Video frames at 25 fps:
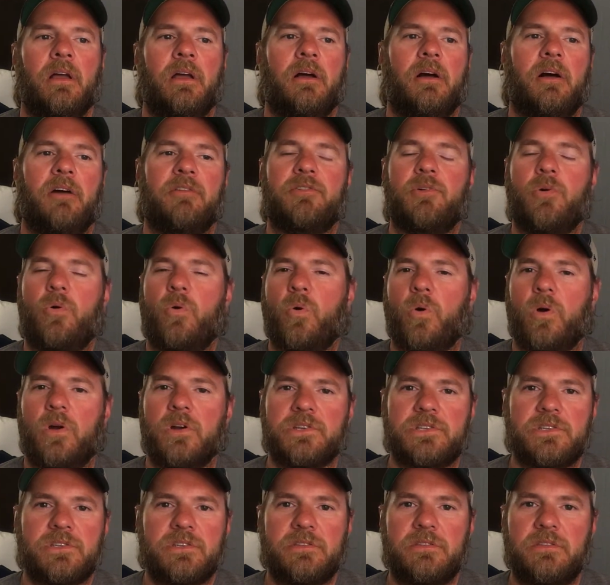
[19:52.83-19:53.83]
of
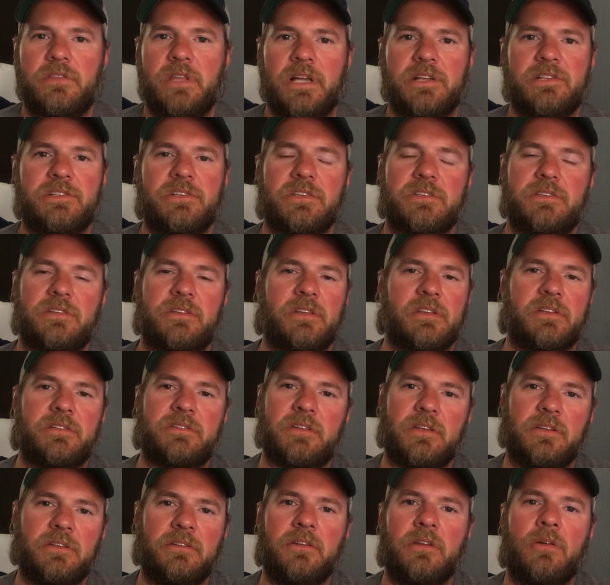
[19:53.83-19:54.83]
course, that just is
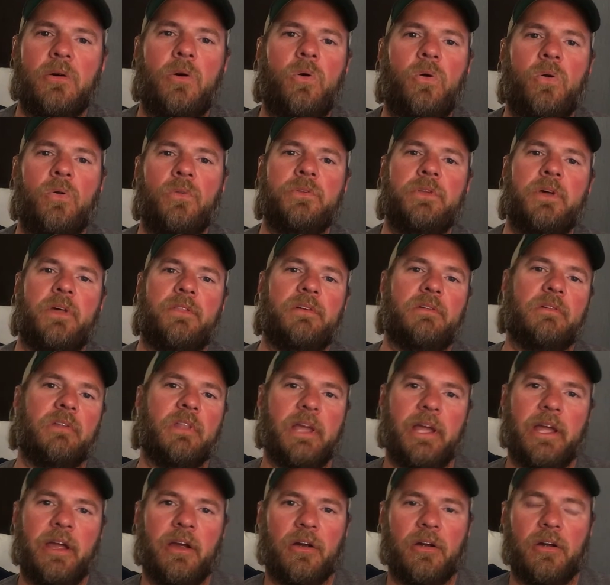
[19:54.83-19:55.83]
a whole nother
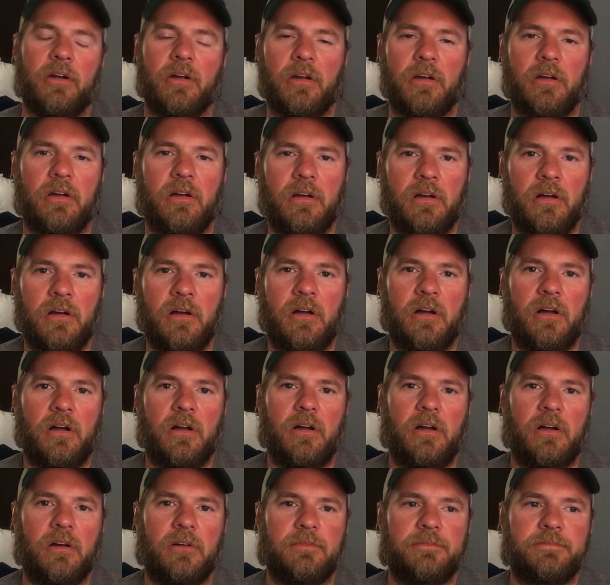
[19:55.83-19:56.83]
layer
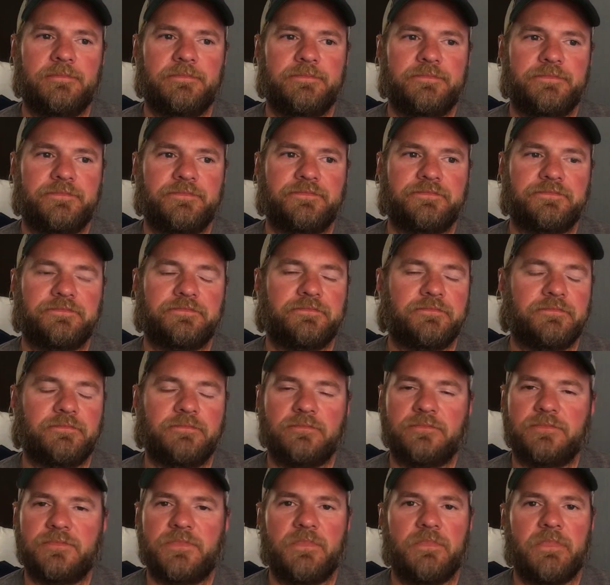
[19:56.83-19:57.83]
uh,
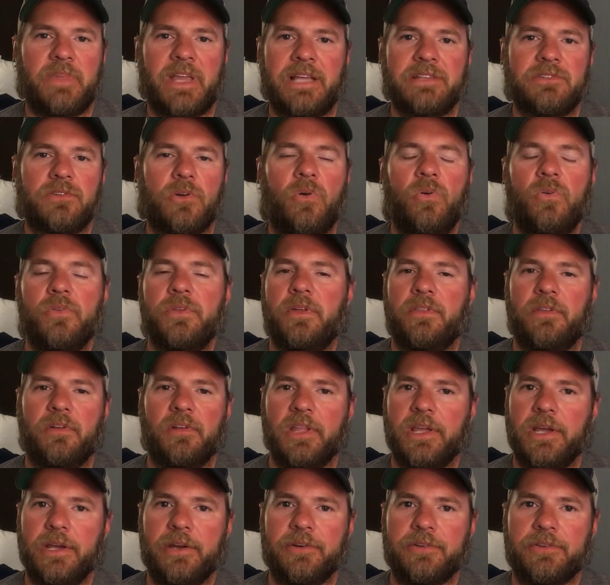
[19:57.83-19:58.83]
adds a whole nother
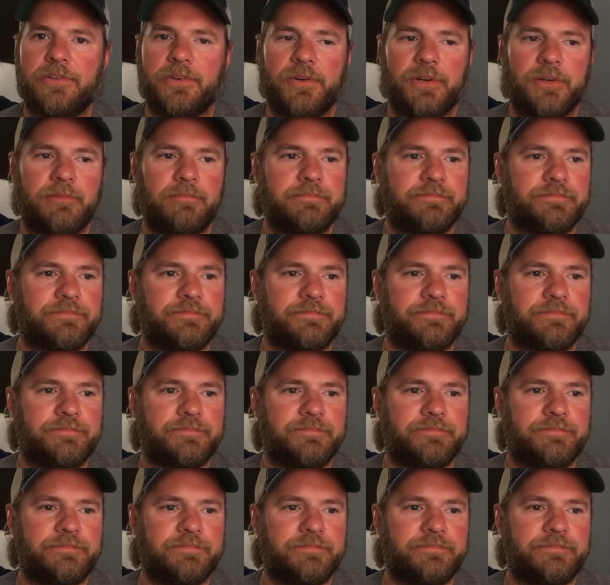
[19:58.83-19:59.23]
layer to it.